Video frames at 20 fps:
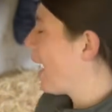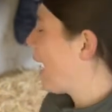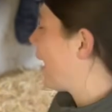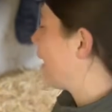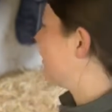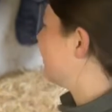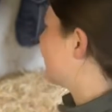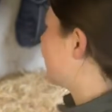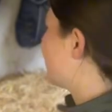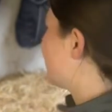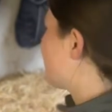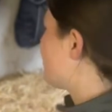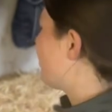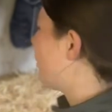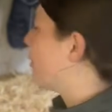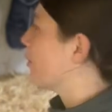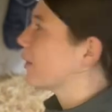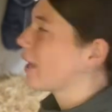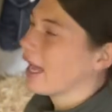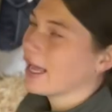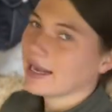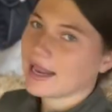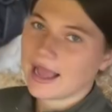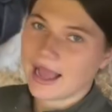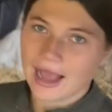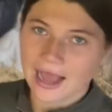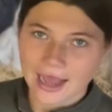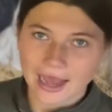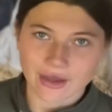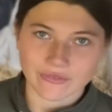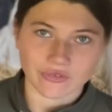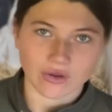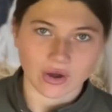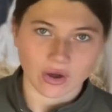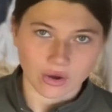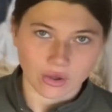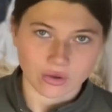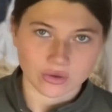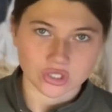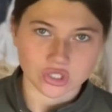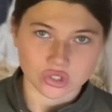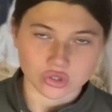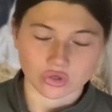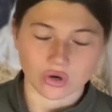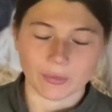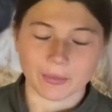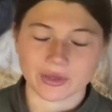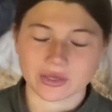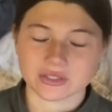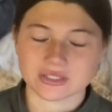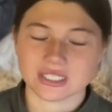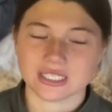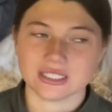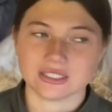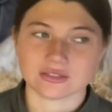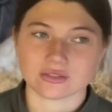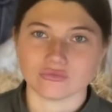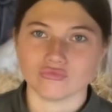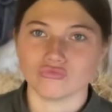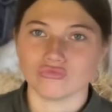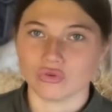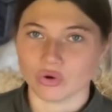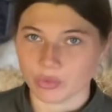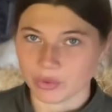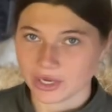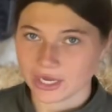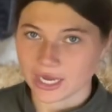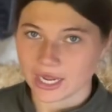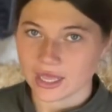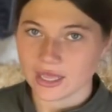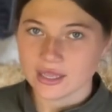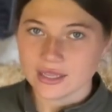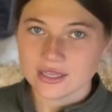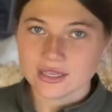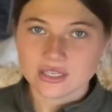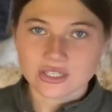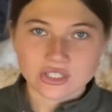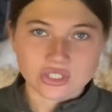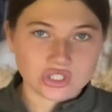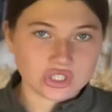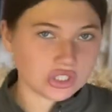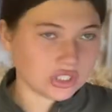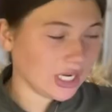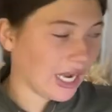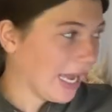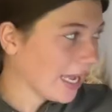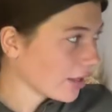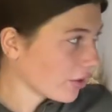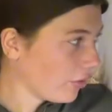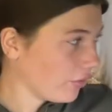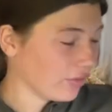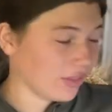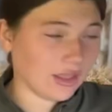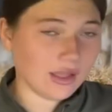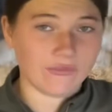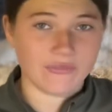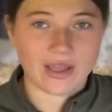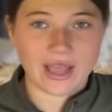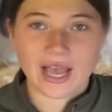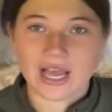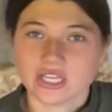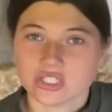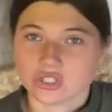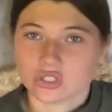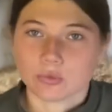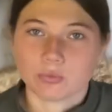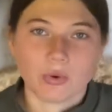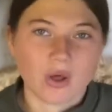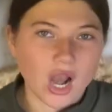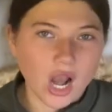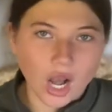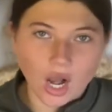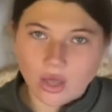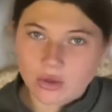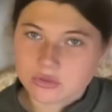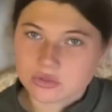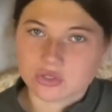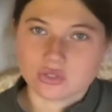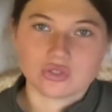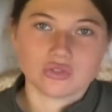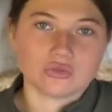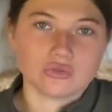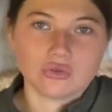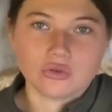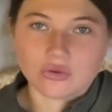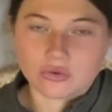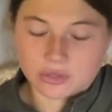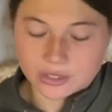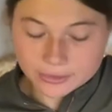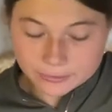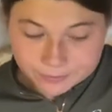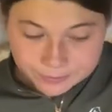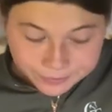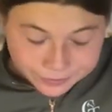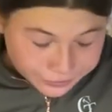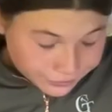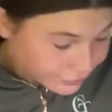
And Nebo can have a lot of straw because he doesn't ruin it. Jack, on the other hand, you put loads of straw in